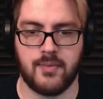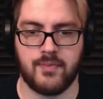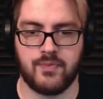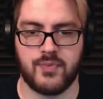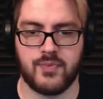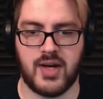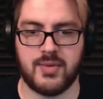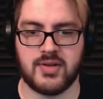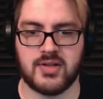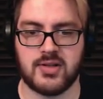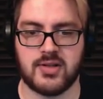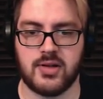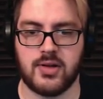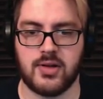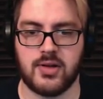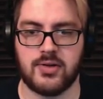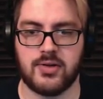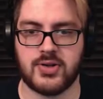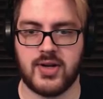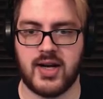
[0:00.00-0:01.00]
I've been
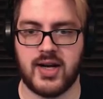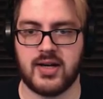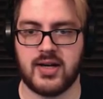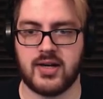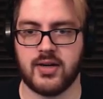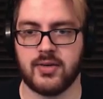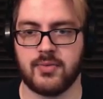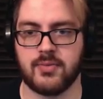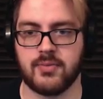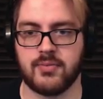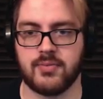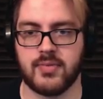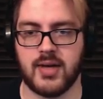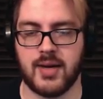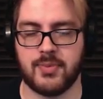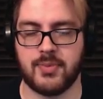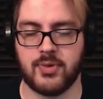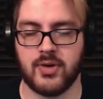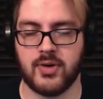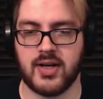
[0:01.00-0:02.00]
slowly trying to
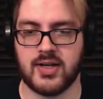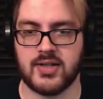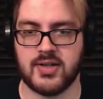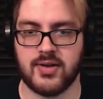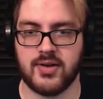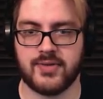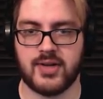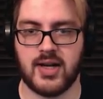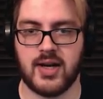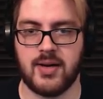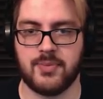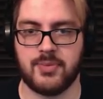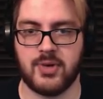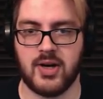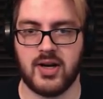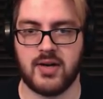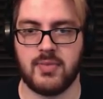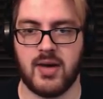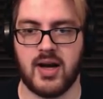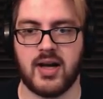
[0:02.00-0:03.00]
upgrade, so I've
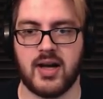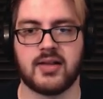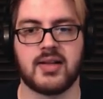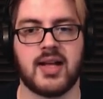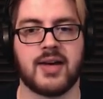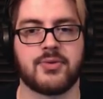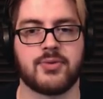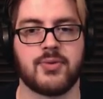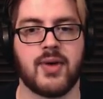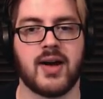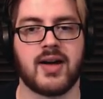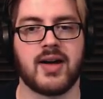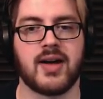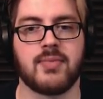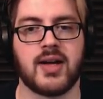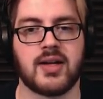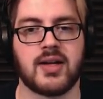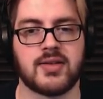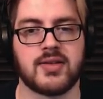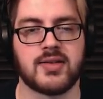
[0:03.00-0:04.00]
upgraded my left-right
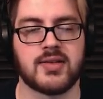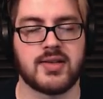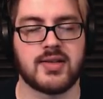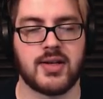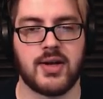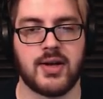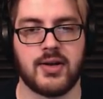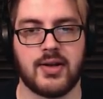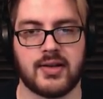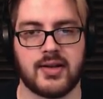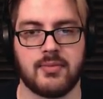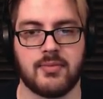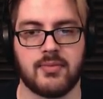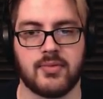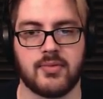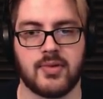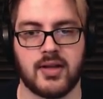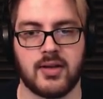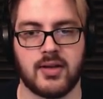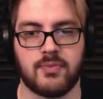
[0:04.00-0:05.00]
mains, you know, like
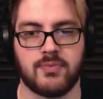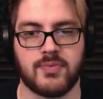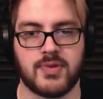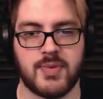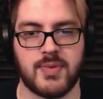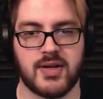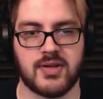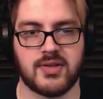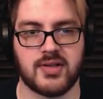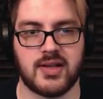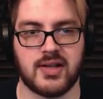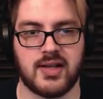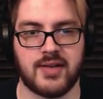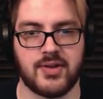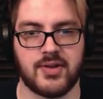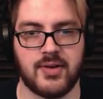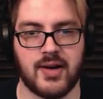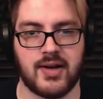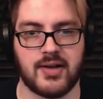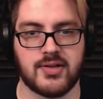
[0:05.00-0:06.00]
the speakers to the left
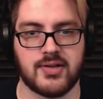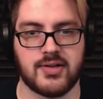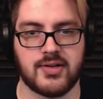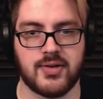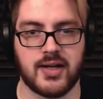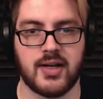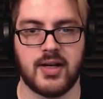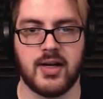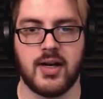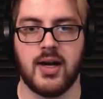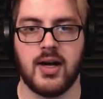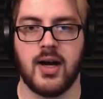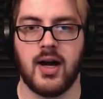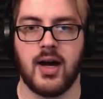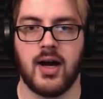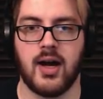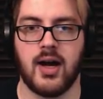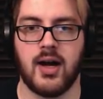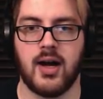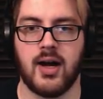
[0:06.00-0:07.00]
and the right of the screen,
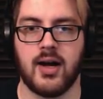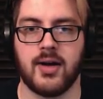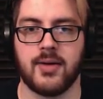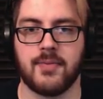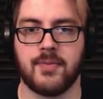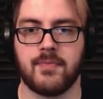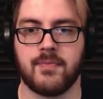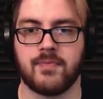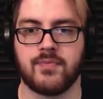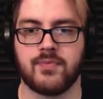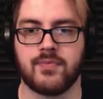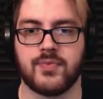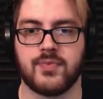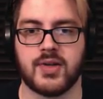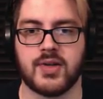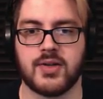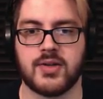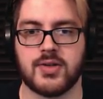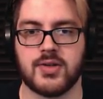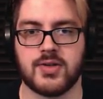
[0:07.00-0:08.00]

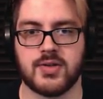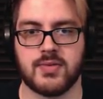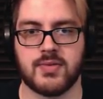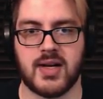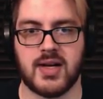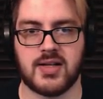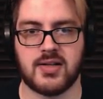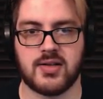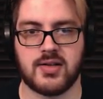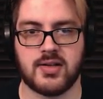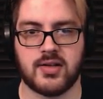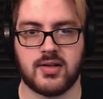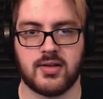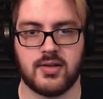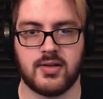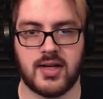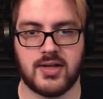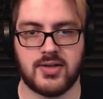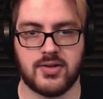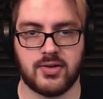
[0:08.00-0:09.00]
to some
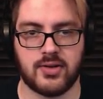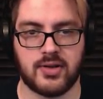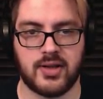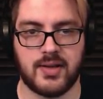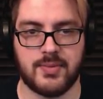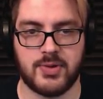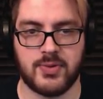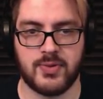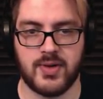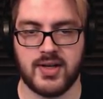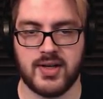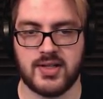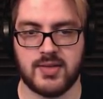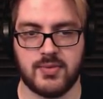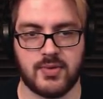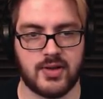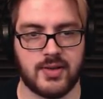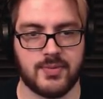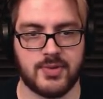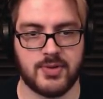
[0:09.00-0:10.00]
nicer Klipsch ones,
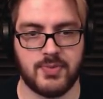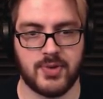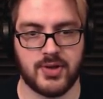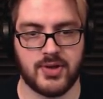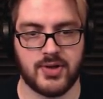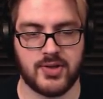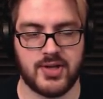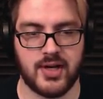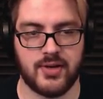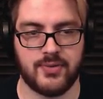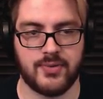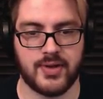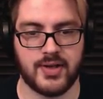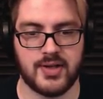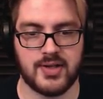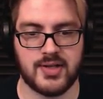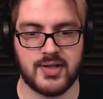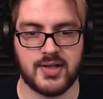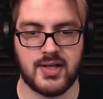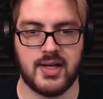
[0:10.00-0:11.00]
some Klipsch bookshelf
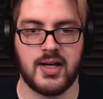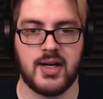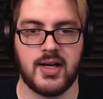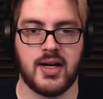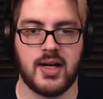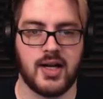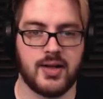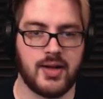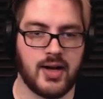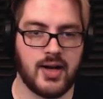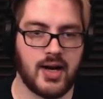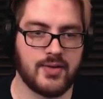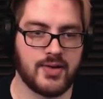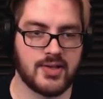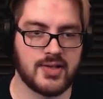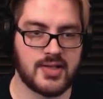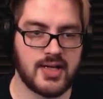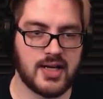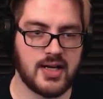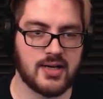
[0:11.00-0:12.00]
ones that I have
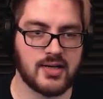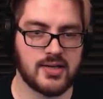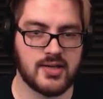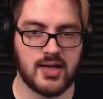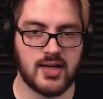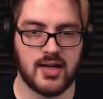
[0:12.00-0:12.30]
on stands,